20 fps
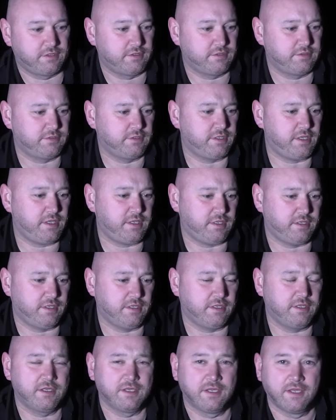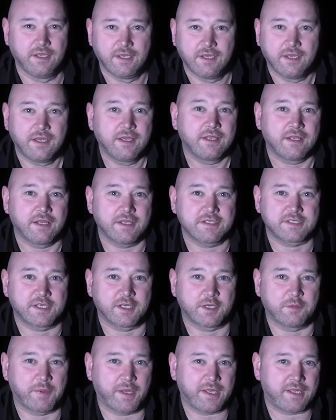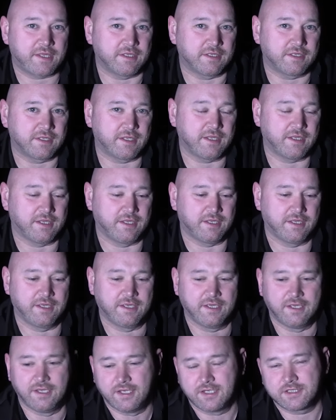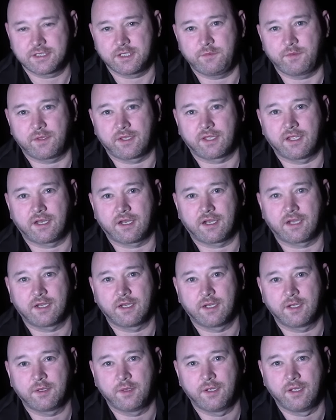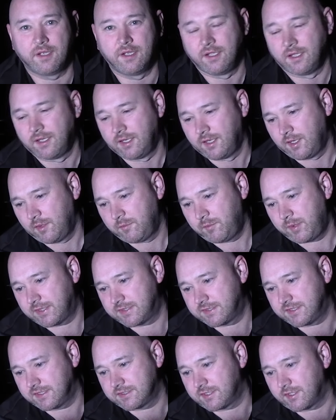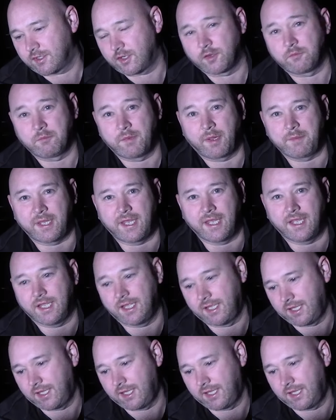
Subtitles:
So yeah, let's get her back and see if we can get her big sister or mommy.